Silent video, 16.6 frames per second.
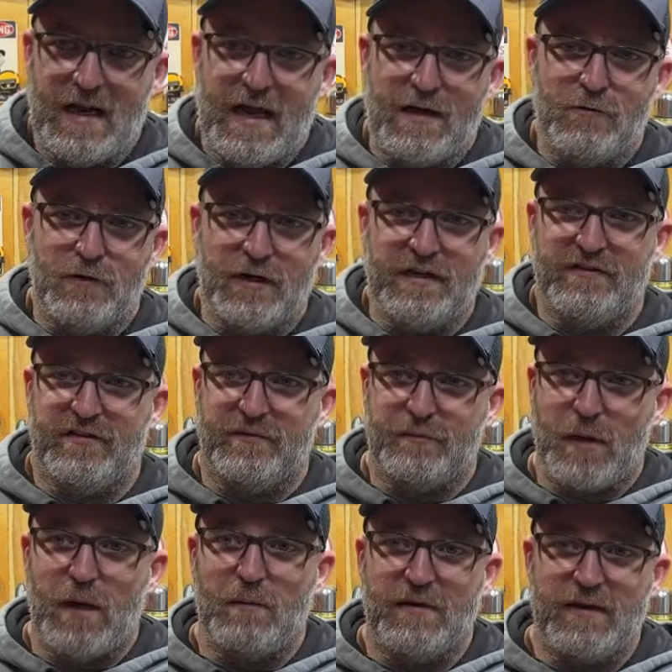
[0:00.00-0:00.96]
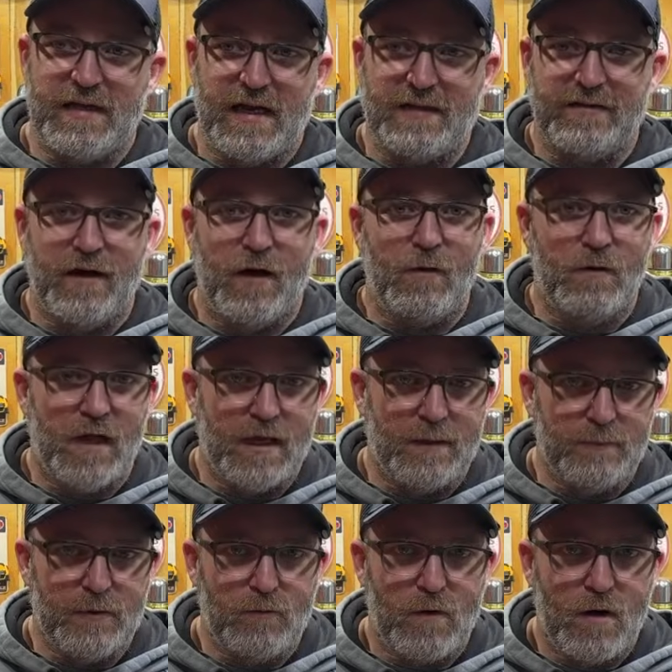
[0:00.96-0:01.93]
I don't guess it's probably that I don't like
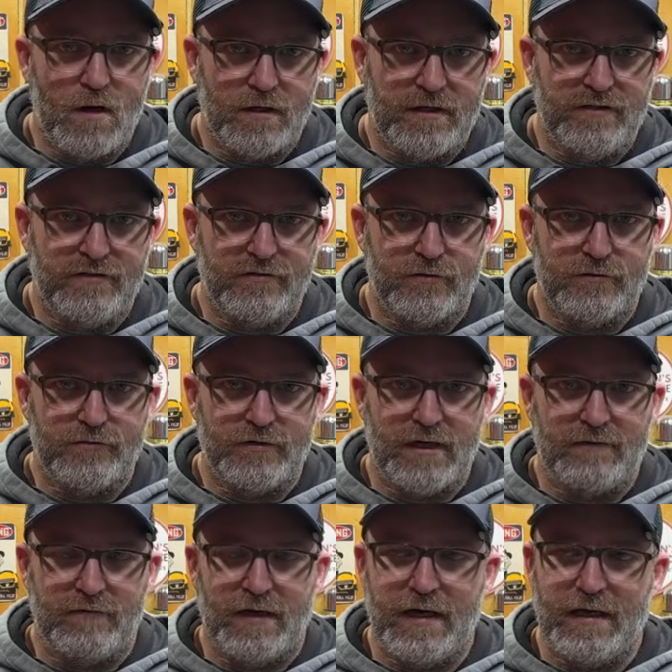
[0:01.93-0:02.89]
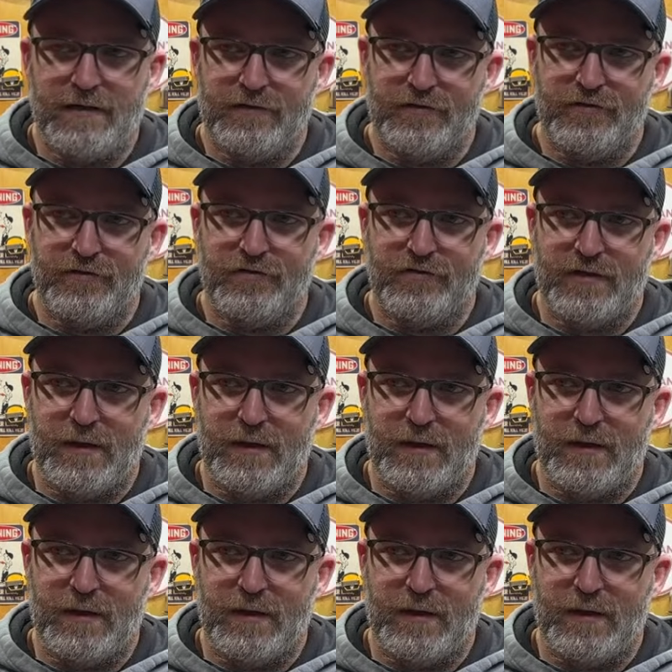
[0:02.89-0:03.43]
Milwaukee screwdriver handles.